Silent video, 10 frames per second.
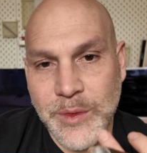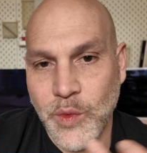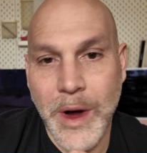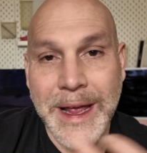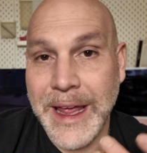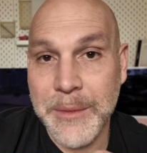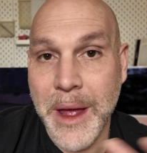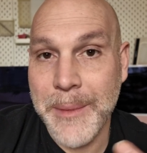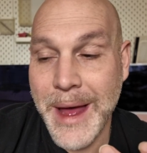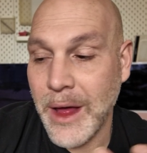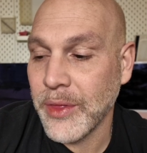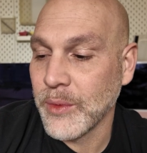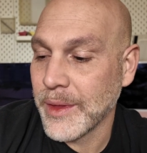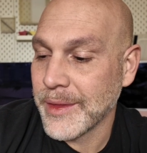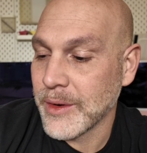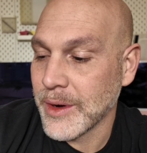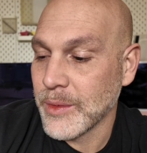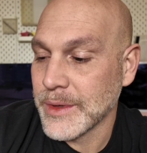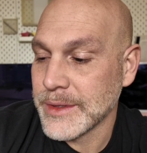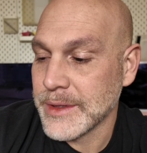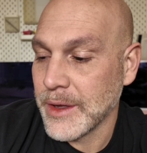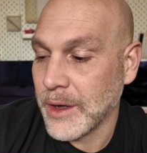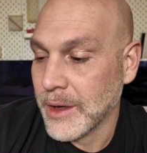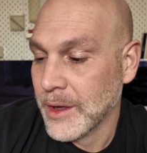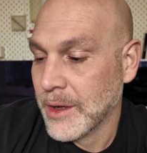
wrecking my mouth, whether it was the